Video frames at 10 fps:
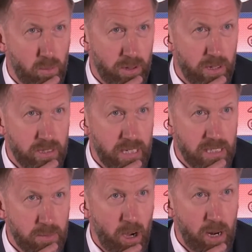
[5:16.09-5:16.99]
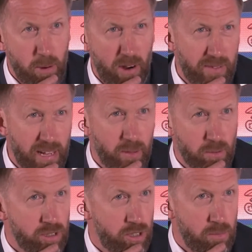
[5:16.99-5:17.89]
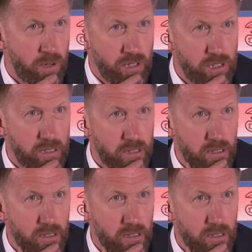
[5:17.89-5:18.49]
one that sticks to mind. Apart from that, there wasn't too much,